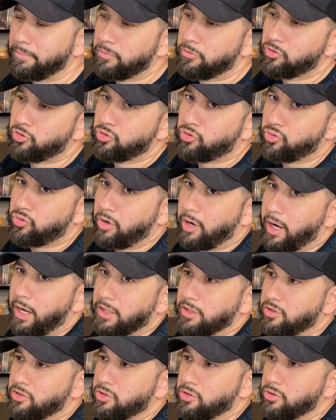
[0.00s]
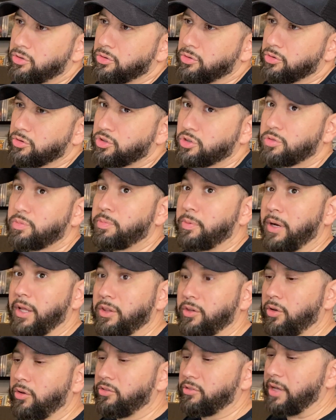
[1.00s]
try to spread
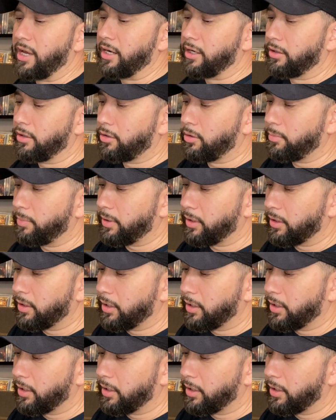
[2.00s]
those out a little bit,